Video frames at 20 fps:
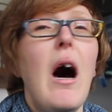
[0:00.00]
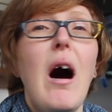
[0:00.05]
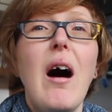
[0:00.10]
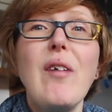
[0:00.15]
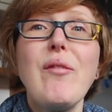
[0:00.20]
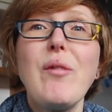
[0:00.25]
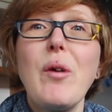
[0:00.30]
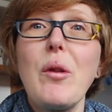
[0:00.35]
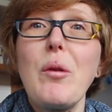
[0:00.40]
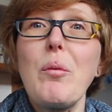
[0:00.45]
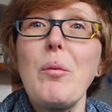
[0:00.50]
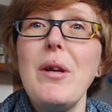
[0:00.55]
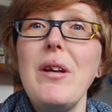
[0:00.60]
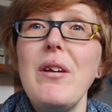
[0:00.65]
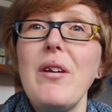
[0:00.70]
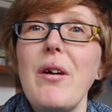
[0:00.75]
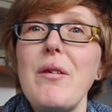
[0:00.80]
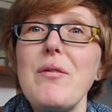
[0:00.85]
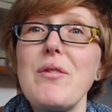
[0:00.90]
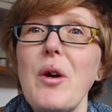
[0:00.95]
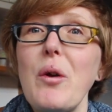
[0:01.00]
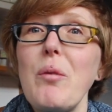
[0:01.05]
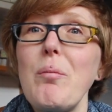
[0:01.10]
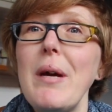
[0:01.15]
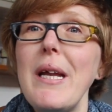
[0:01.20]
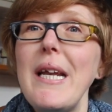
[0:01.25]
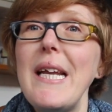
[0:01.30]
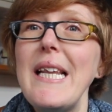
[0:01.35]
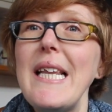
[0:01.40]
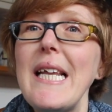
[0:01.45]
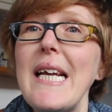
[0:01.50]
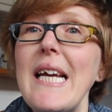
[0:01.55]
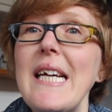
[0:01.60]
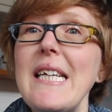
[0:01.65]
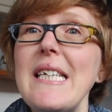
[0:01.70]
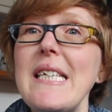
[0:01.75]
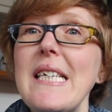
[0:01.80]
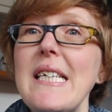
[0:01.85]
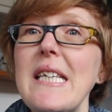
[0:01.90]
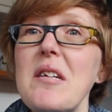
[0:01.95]
I've got the windows open in the
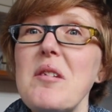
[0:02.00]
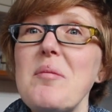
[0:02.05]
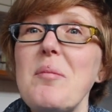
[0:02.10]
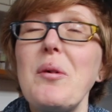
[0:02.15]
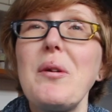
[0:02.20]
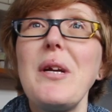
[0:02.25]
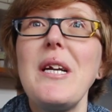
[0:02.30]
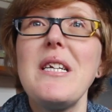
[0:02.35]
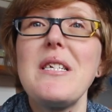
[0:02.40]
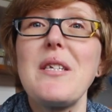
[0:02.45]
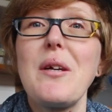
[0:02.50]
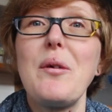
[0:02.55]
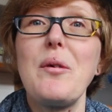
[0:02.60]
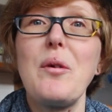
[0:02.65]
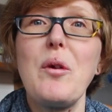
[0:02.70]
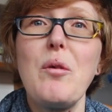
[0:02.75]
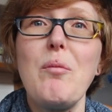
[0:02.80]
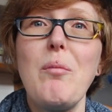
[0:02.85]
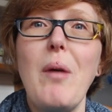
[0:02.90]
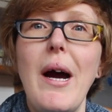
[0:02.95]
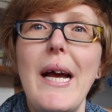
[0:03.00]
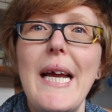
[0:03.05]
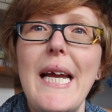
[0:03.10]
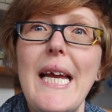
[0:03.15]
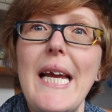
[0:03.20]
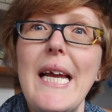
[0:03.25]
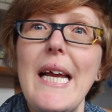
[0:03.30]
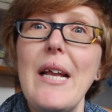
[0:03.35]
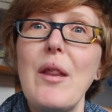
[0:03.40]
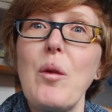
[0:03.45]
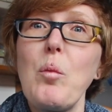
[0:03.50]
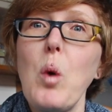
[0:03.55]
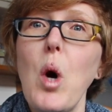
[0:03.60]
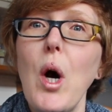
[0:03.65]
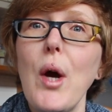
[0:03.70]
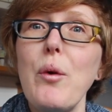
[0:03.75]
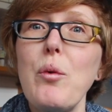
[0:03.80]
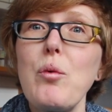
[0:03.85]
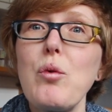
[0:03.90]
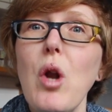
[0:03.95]
kitchen this morning, so you might hear the
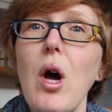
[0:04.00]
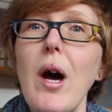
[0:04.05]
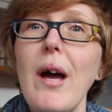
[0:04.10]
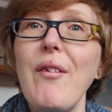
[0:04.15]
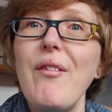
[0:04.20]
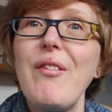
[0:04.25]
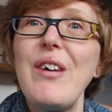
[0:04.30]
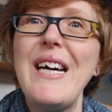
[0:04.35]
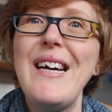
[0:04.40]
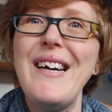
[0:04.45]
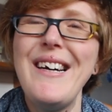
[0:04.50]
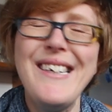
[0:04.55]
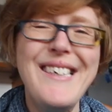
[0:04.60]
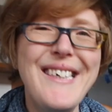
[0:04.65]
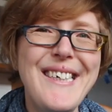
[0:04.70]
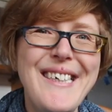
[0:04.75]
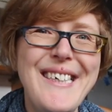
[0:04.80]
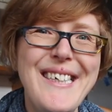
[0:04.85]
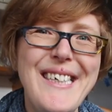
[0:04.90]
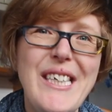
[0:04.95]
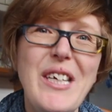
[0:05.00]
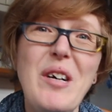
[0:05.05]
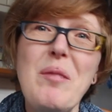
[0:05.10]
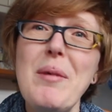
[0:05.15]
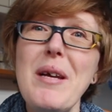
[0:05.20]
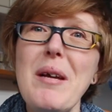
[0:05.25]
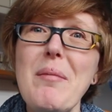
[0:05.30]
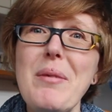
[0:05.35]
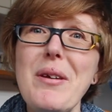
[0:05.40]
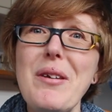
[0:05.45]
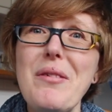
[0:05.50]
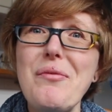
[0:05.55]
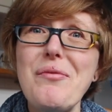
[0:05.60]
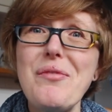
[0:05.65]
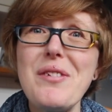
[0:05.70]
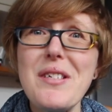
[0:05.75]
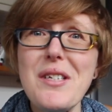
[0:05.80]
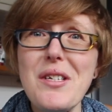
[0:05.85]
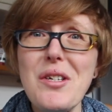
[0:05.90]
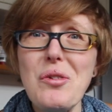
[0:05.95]
wildlife. There'll be a bit of
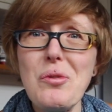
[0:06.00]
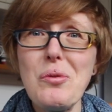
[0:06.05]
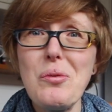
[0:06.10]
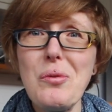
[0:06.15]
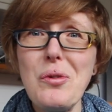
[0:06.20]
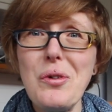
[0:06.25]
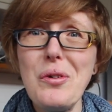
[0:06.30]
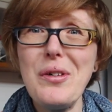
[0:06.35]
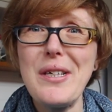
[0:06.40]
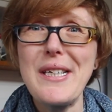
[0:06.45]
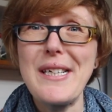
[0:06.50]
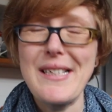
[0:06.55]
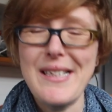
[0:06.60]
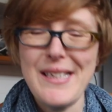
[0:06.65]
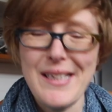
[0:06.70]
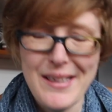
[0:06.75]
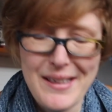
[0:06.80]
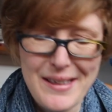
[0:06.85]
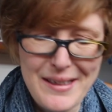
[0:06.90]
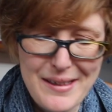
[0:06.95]
residual noise.